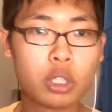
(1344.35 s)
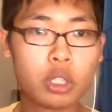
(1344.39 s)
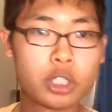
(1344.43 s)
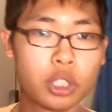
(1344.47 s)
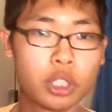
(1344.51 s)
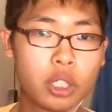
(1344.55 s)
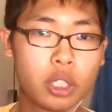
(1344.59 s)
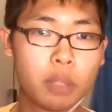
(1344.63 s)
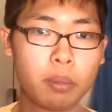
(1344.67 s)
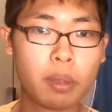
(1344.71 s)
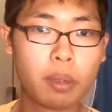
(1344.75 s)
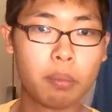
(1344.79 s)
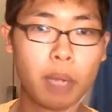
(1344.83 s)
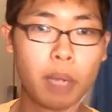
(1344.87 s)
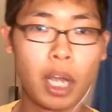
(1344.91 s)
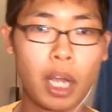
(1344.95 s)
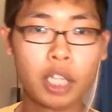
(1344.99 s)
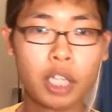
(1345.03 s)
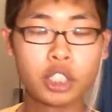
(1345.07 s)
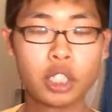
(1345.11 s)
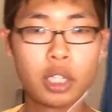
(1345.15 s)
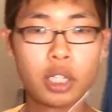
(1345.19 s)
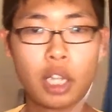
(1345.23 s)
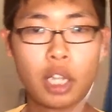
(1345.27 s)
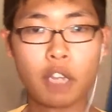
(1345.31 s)
Good question.
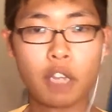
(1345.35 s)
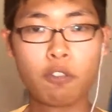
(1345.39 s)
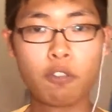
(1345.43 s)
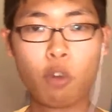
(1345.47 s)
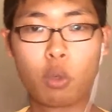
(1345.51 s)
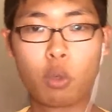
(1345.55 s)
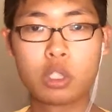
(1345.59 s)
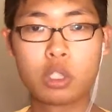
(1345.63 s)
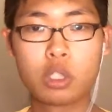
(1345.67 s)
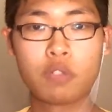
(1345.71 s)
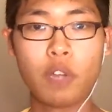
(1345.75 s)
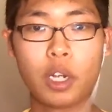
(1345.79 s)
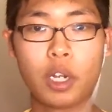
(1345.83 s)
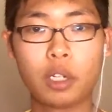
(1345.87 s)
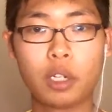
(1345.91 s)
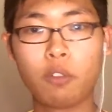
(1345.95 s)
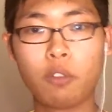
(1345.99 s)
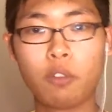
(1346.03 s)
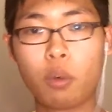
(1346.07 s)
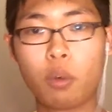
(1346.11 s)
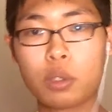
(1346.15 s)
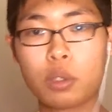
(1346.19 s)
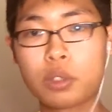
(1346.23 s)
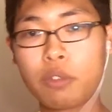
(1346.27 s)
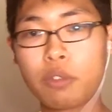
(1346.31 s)
I actually like Force
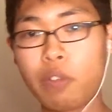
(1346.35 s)
Fire.